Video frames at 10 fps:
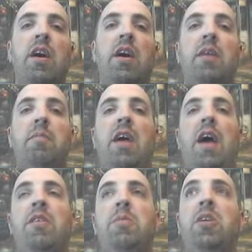
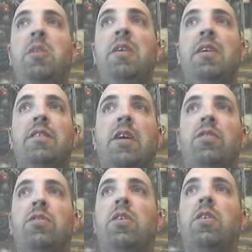Having the ability to be a
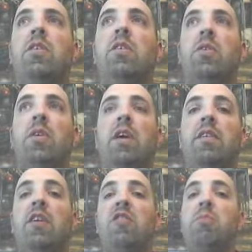self-starter or a
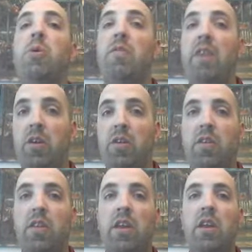
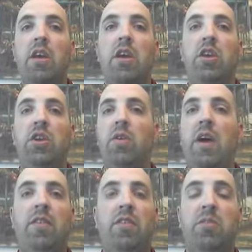self-motivator, that you don't
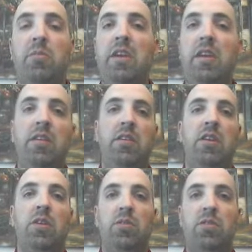have to have
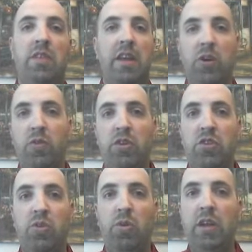somebody, sitting over
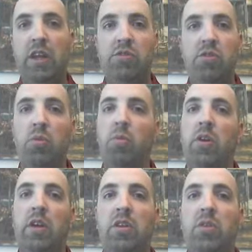your shoulder to get you to
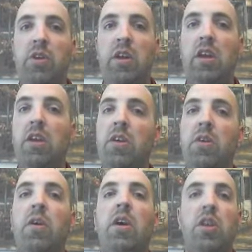work and do what you need to
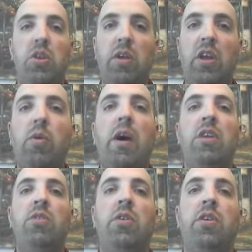do. You can go out
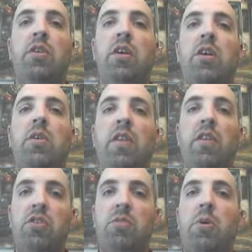and do it on your own, and
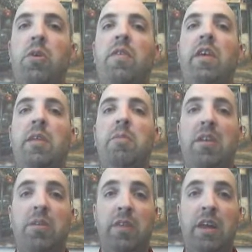then you're motivated
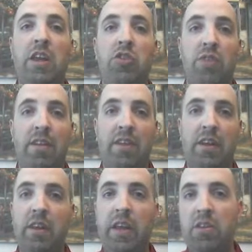by something
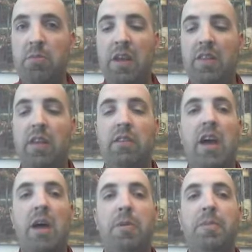intrinsically to make things
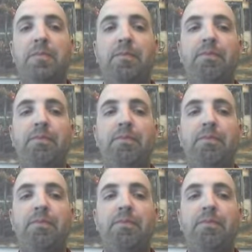happen.